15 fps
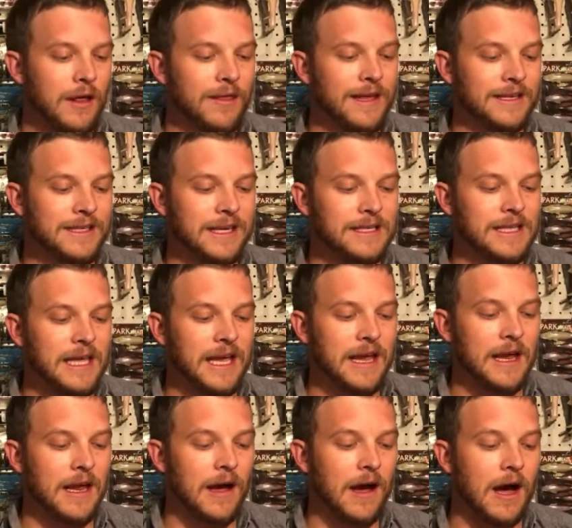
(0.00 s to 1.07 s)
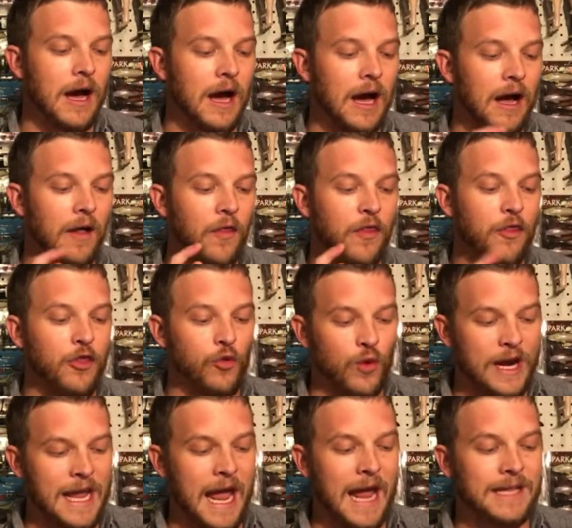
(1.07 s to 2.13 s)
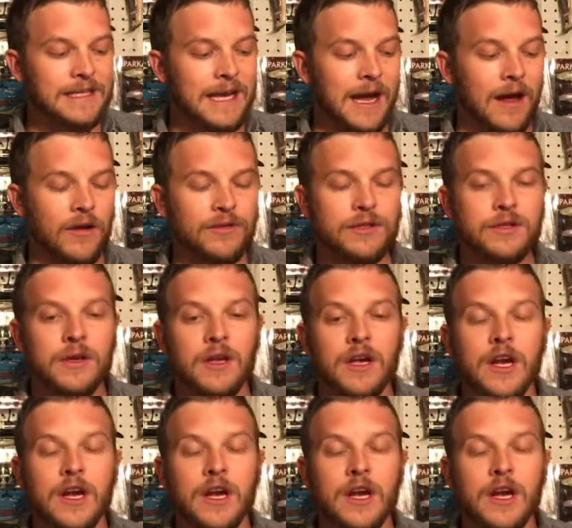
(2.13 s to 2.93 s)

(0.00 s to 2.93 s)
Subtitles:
This is the 3/8 ounce,